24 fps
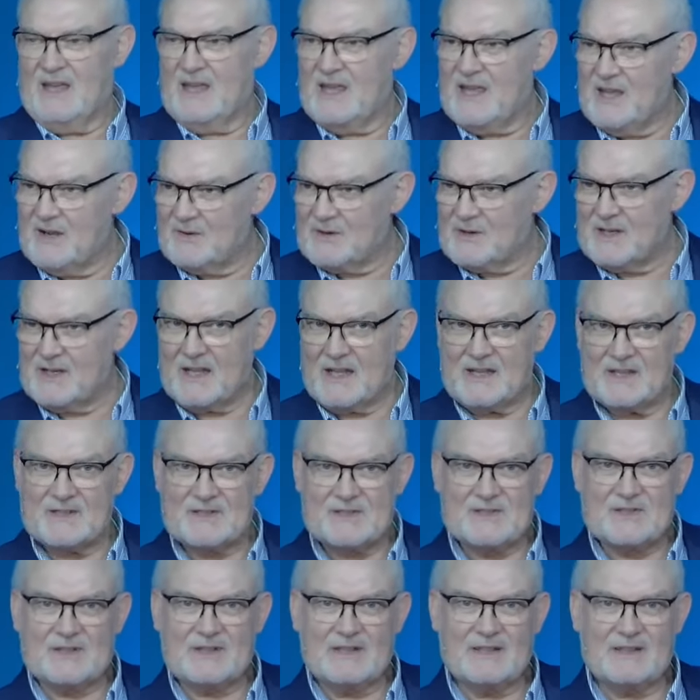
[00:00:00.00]
here it
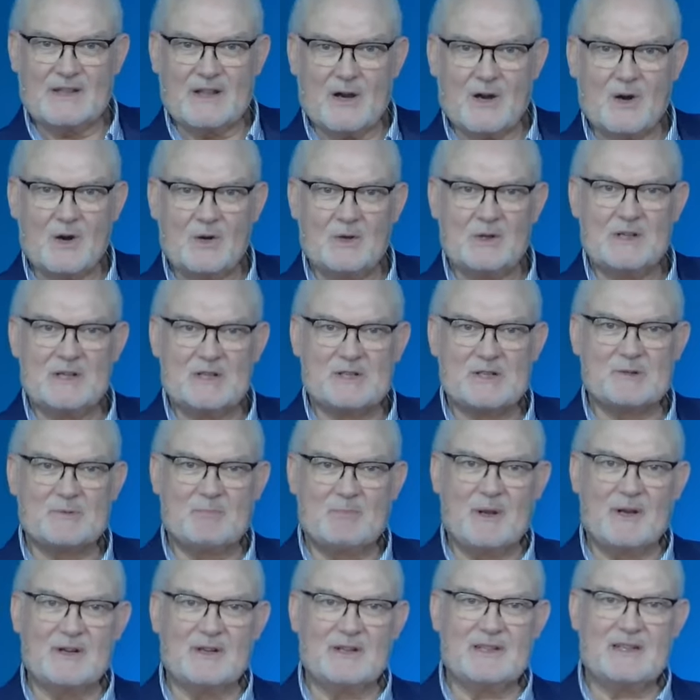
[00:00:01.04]
is the Holy
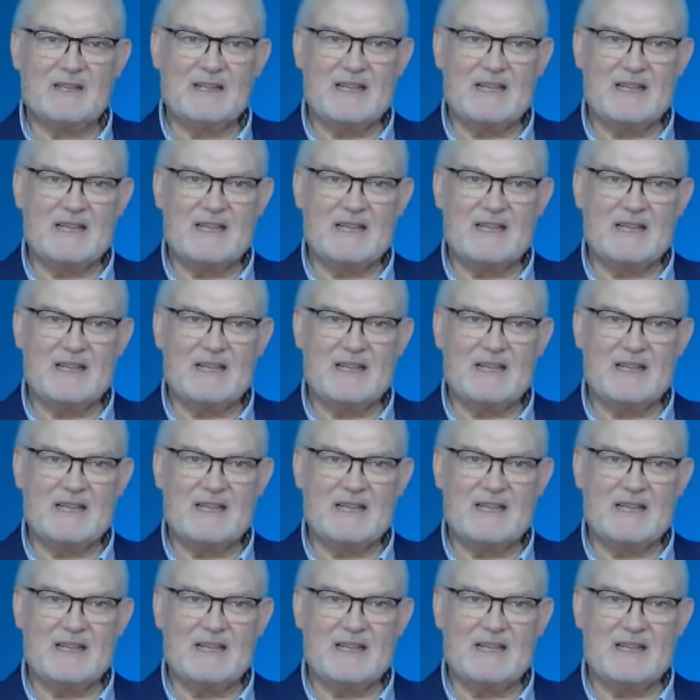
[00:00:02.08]
Spirit